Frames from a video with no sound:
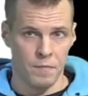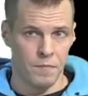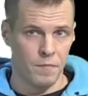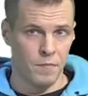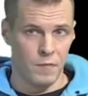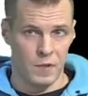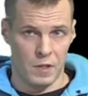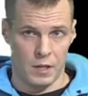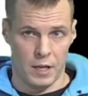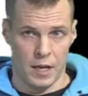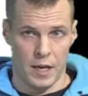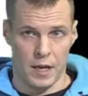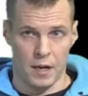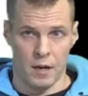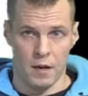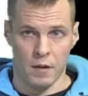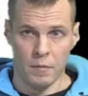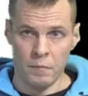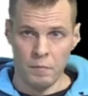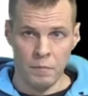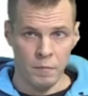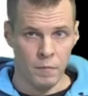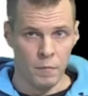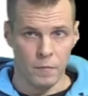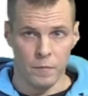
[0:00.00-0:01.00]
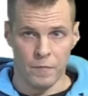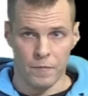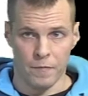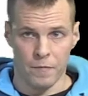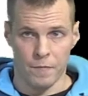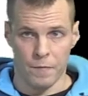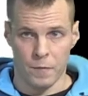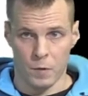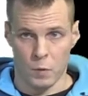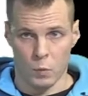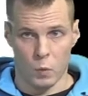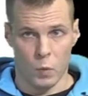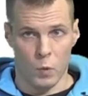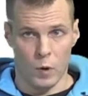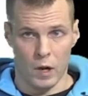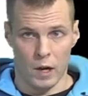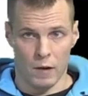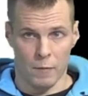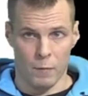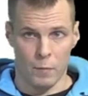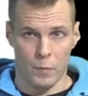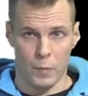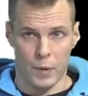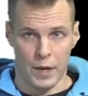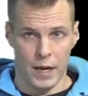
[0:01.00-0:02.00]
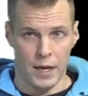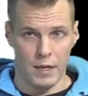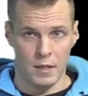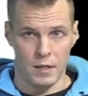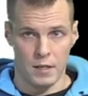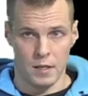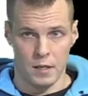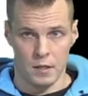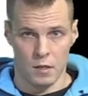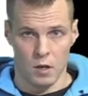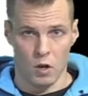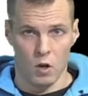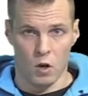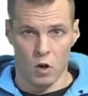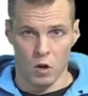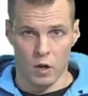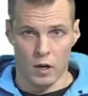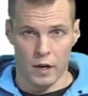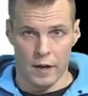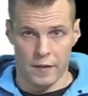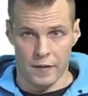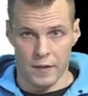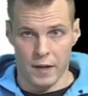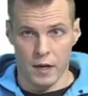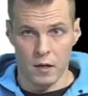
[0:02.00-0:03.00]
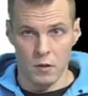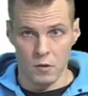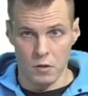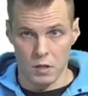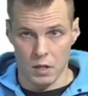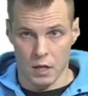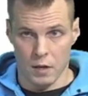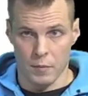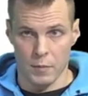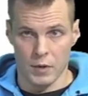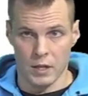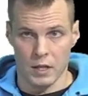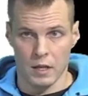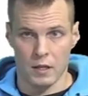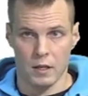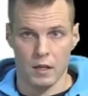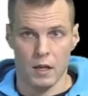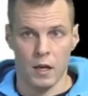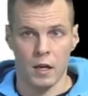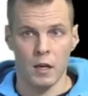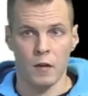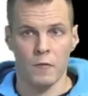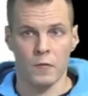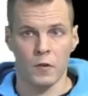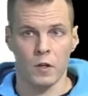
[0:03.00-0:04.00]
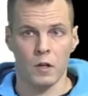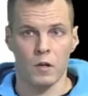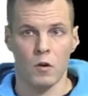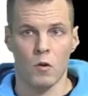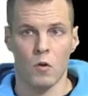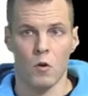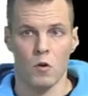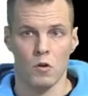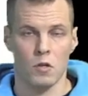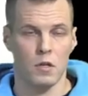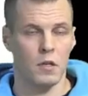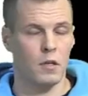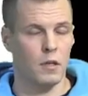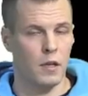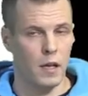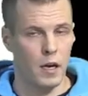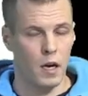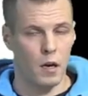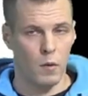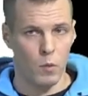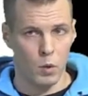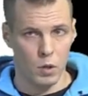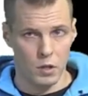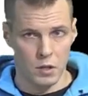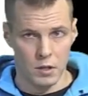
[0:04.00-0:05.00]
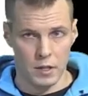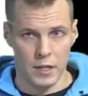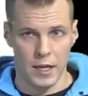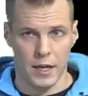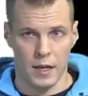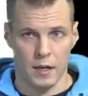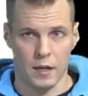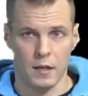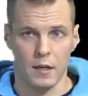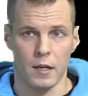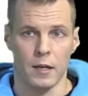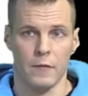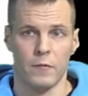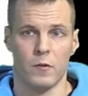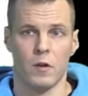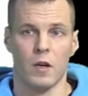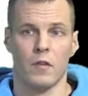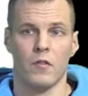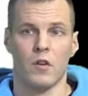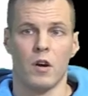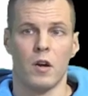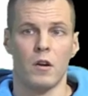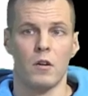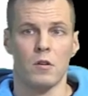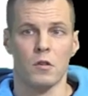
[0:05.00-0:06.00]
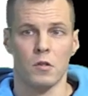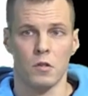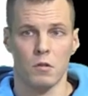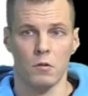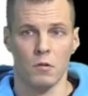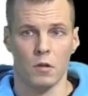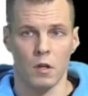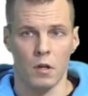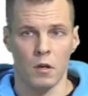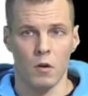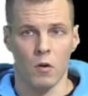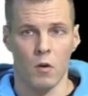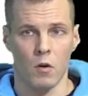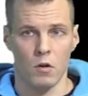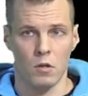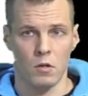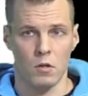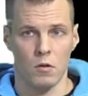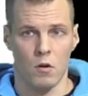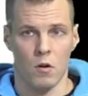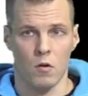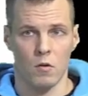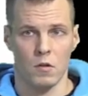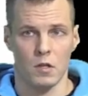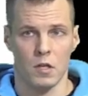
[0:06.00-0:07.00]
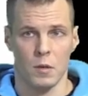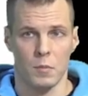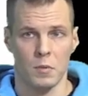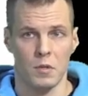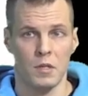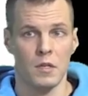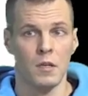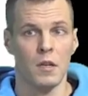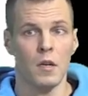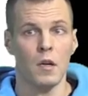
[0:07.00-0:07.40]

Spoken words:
10, 12 pages long, and then you submit at the end of the course, and then I will check if you have understood the course concepts